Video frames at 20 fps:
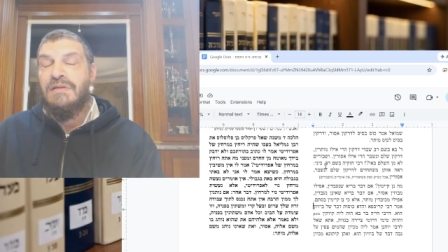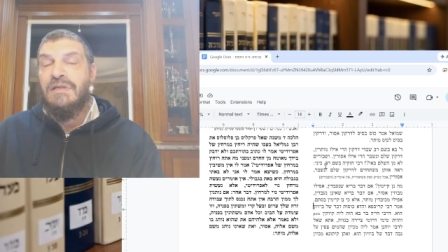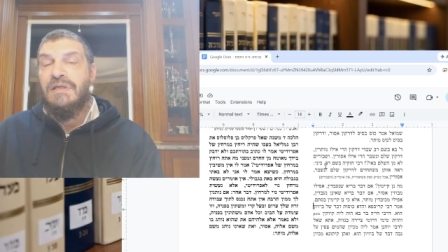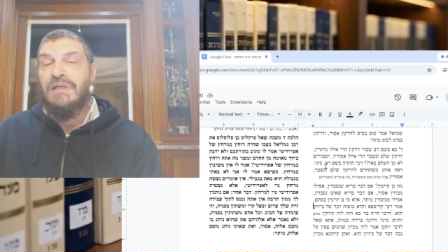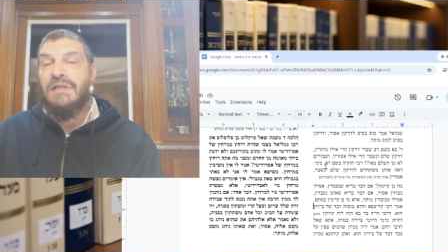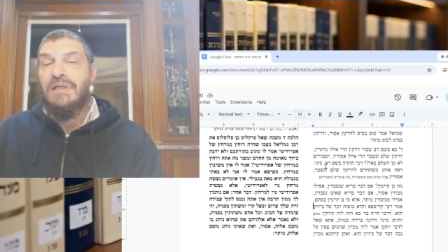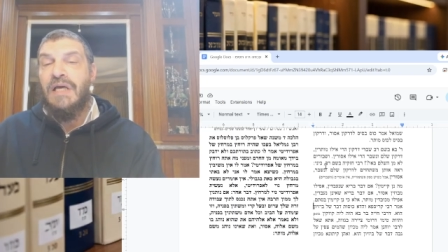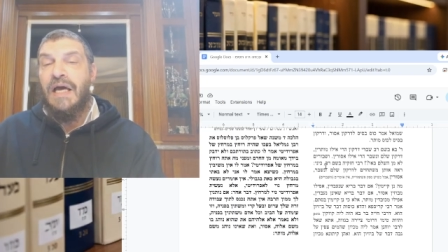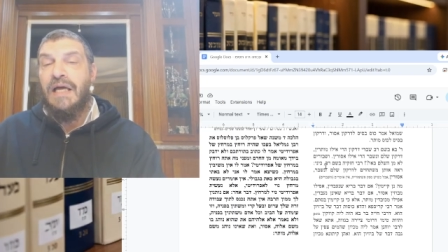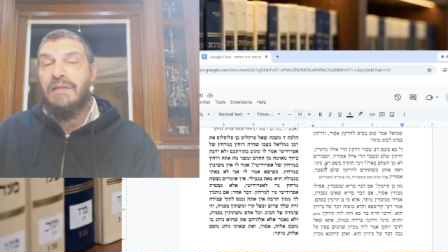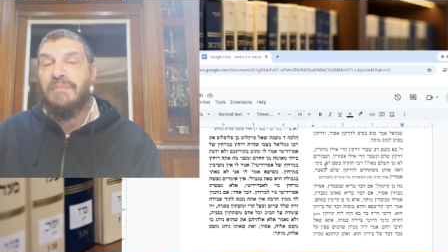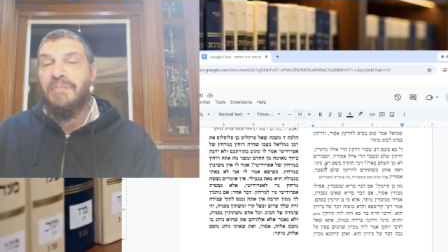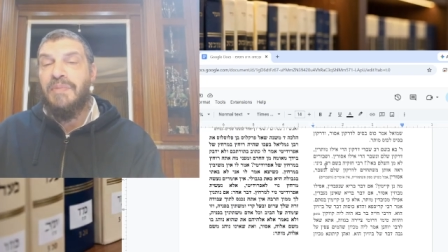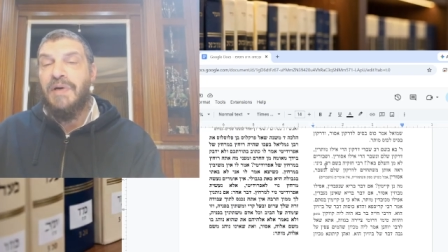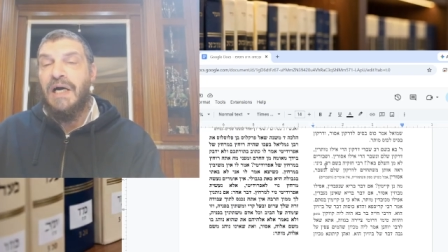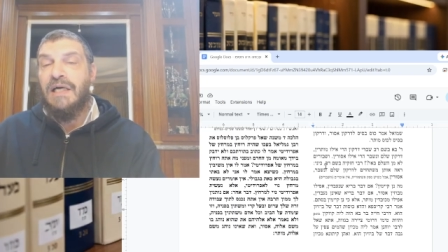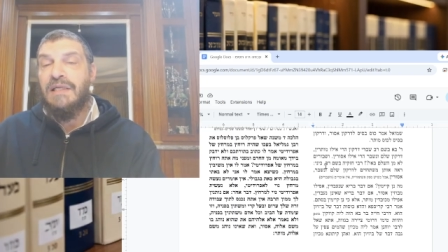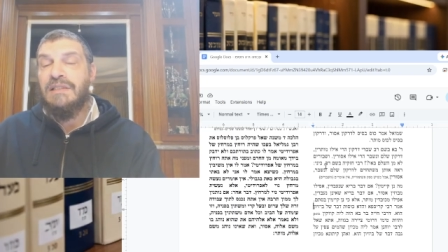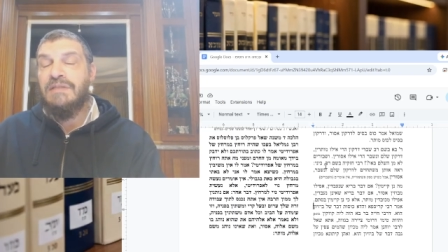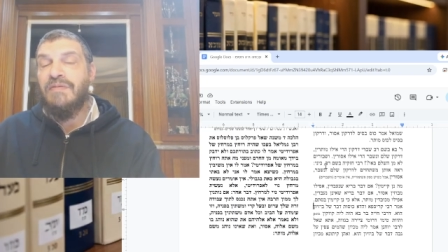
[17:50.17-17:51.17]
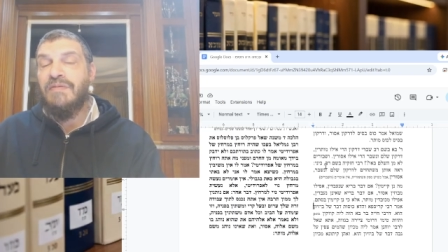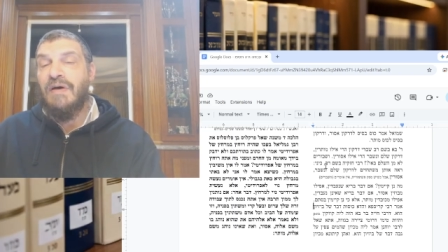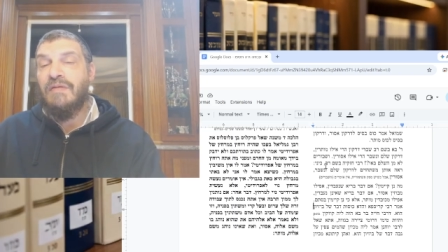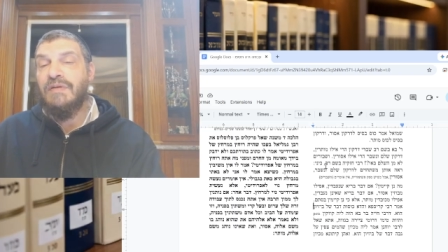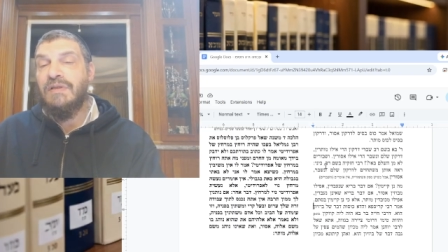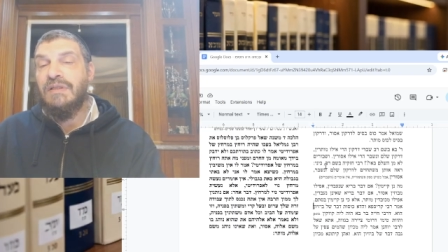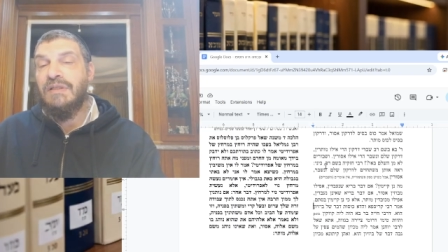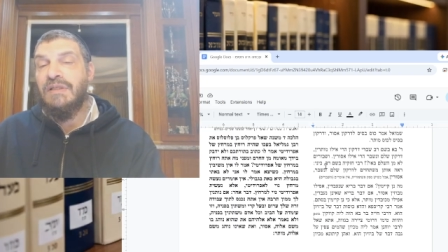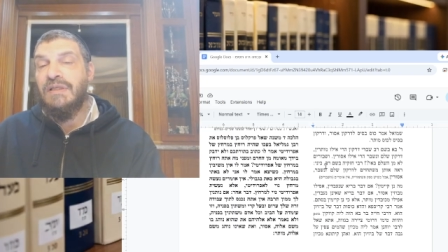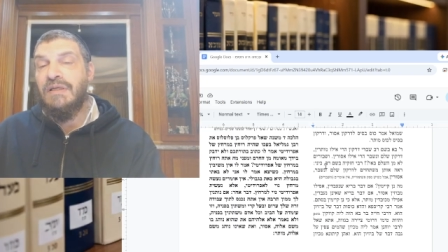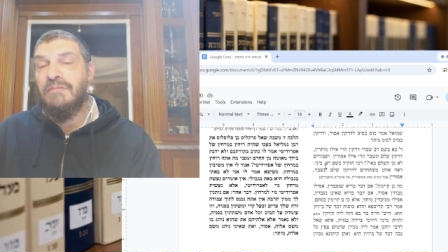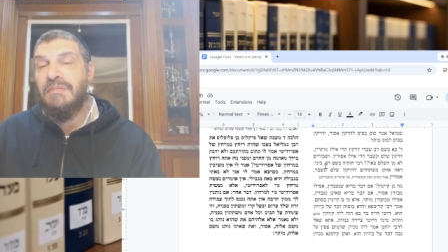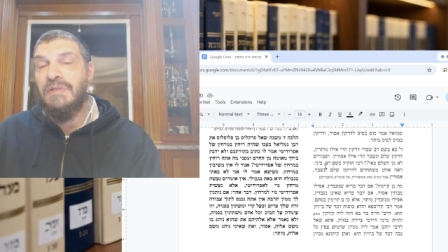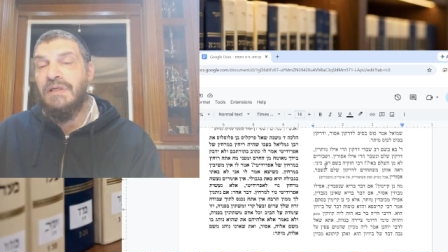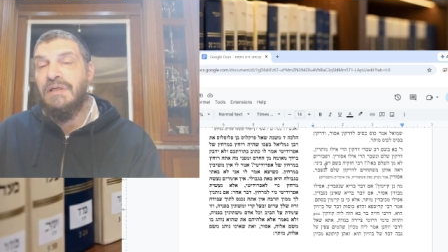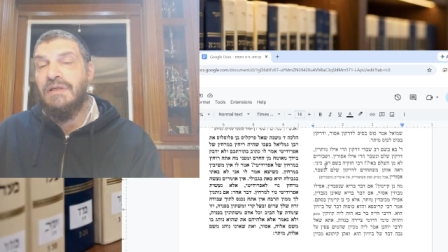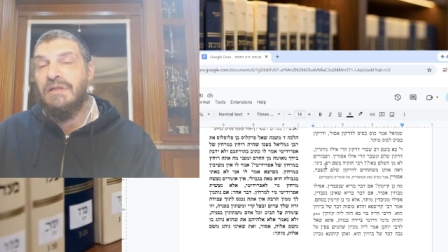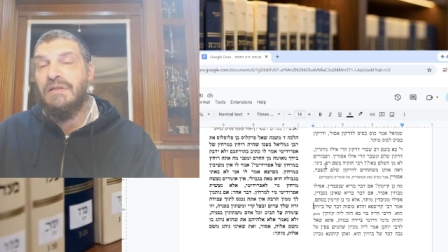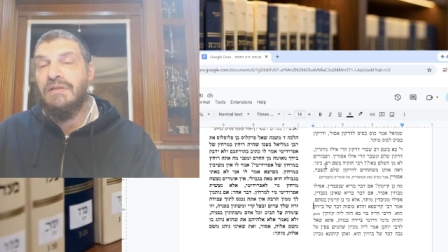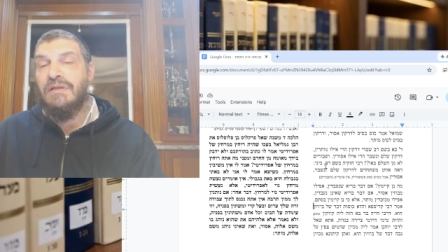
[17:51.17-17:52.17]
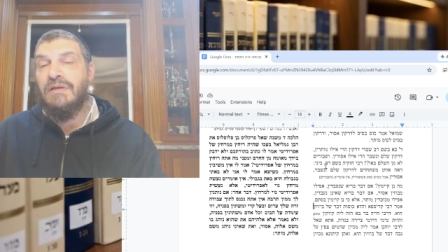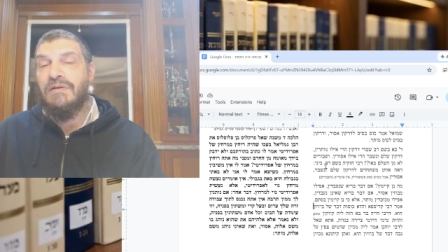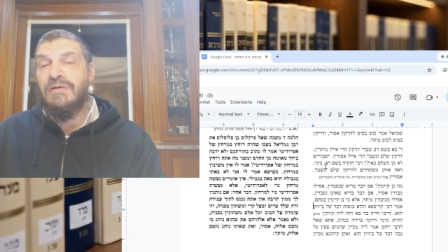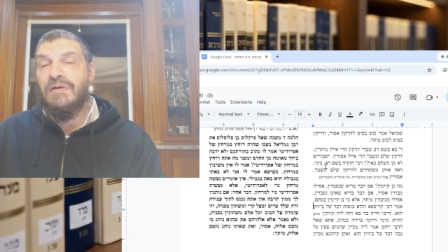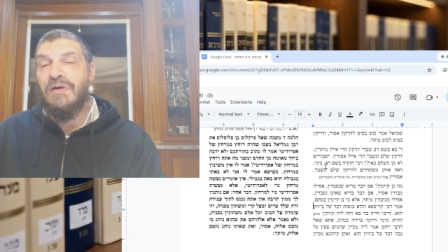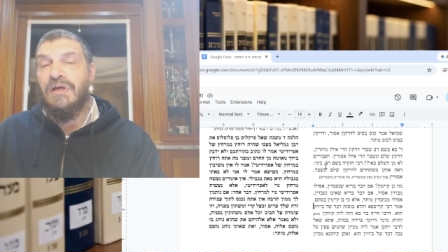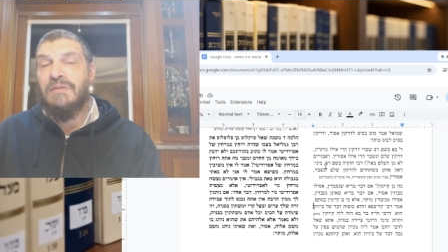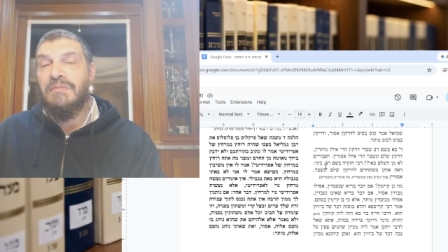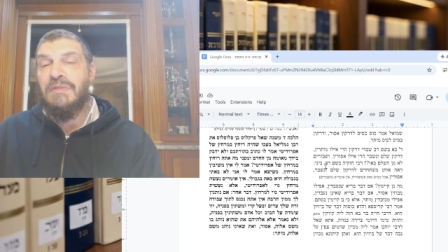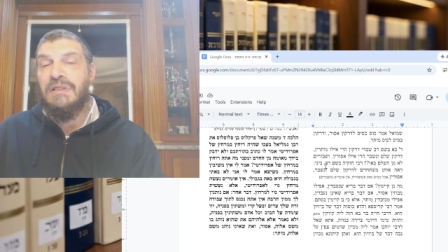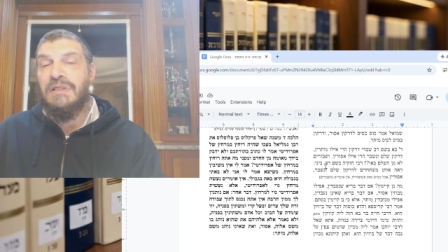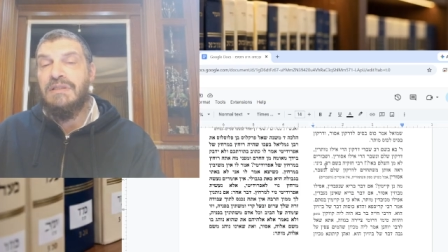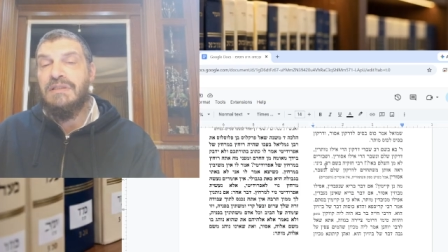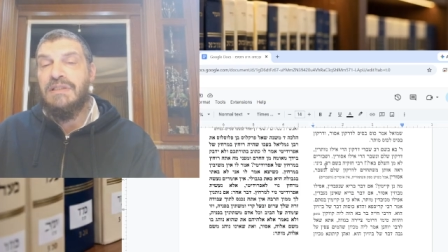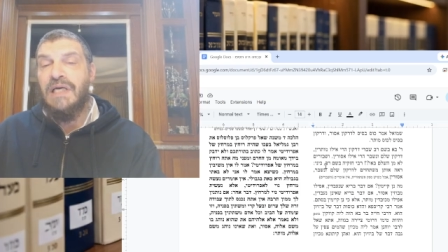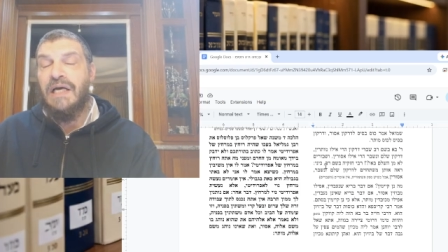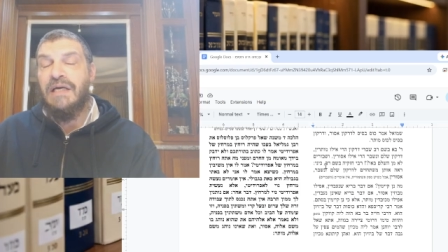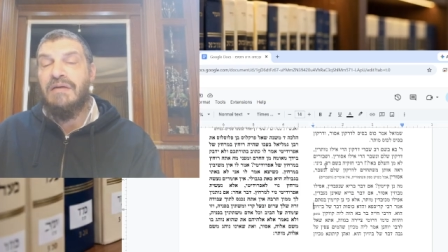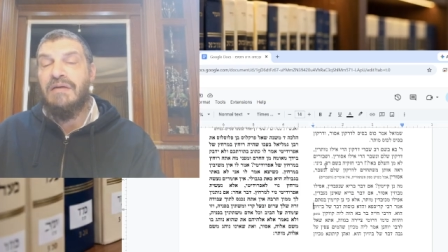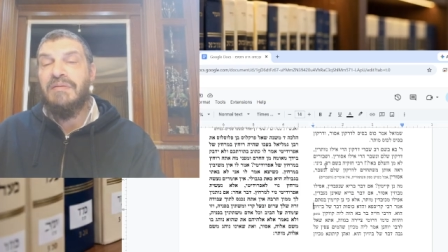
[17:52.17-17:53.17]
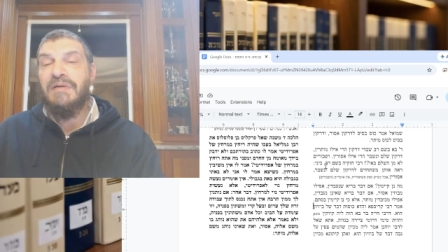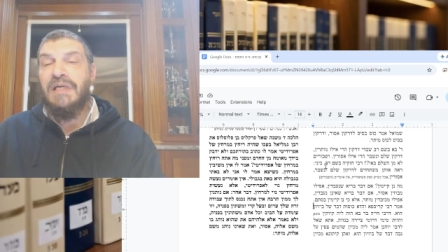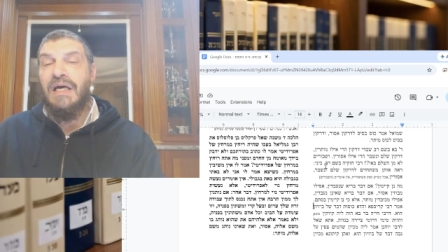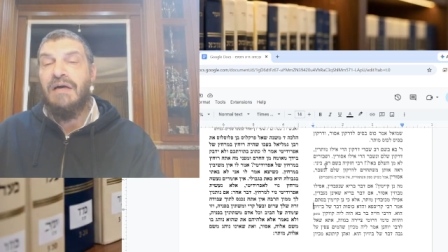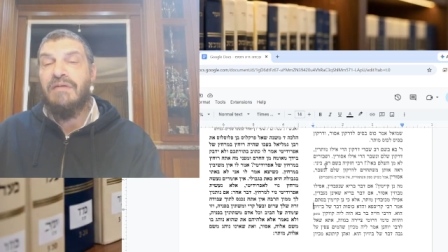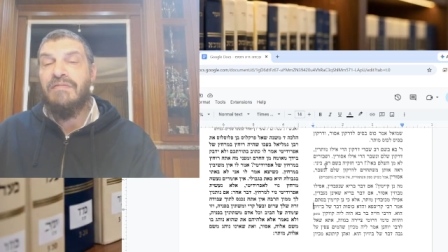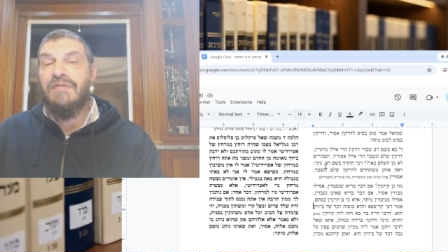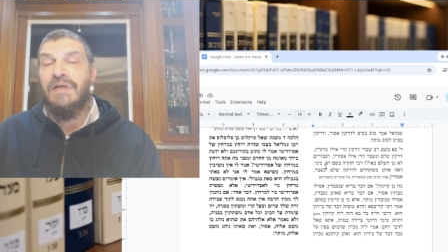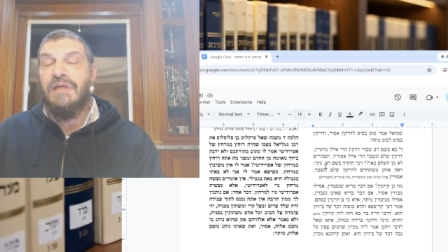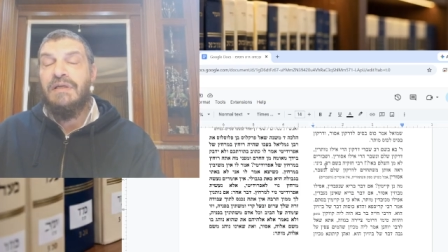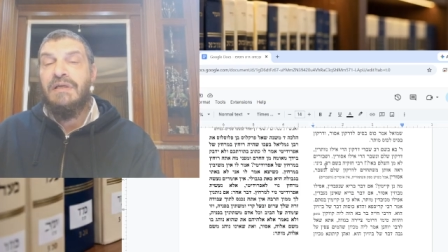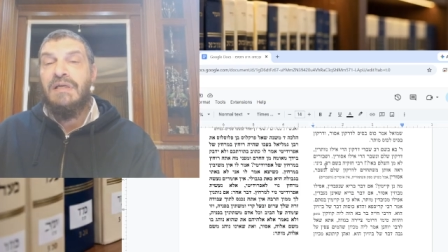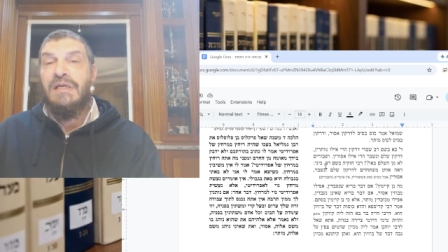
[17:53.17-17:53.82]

he had pots, have a timi deroimi tzayir v'gavi.